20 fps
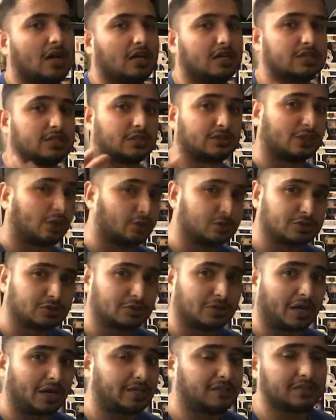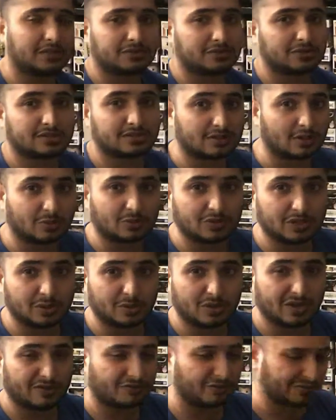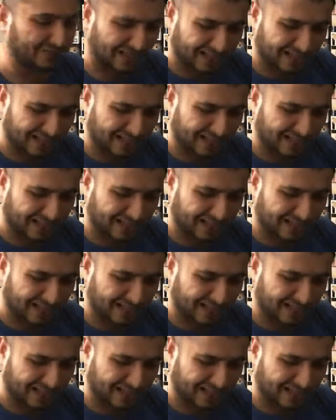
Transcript: So those two items don't really work for me.